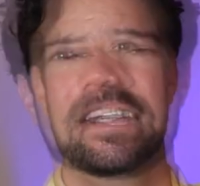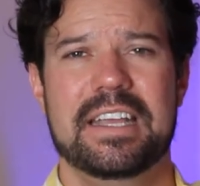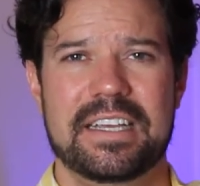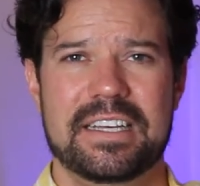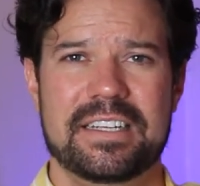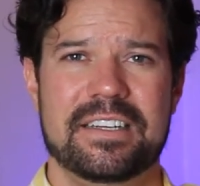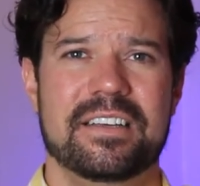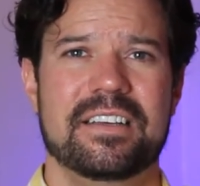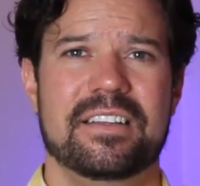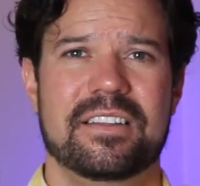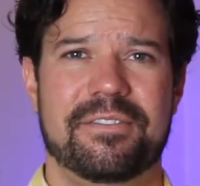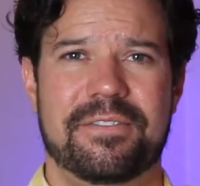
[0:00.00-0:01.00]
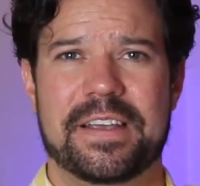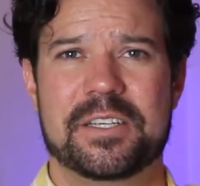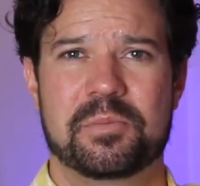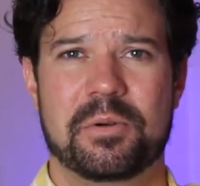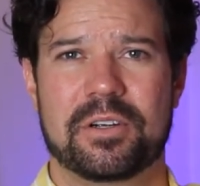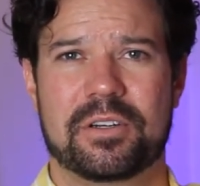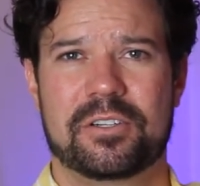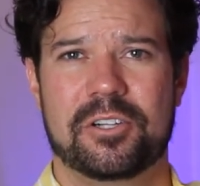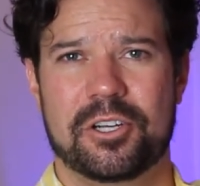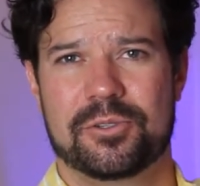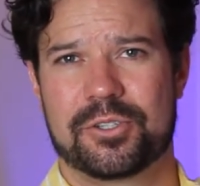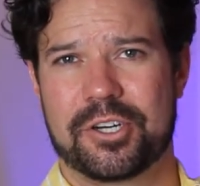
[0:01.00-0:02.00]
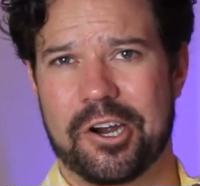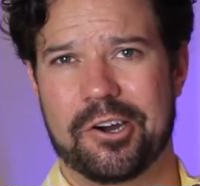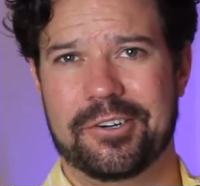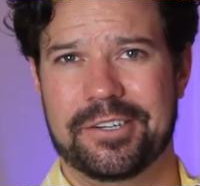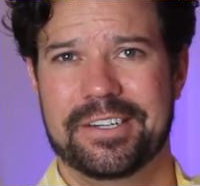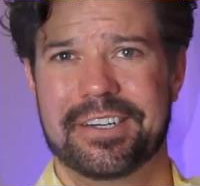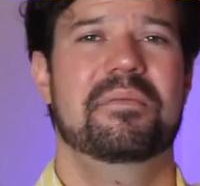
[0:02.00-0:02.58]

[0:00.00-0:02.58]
in the Facebook closed garden.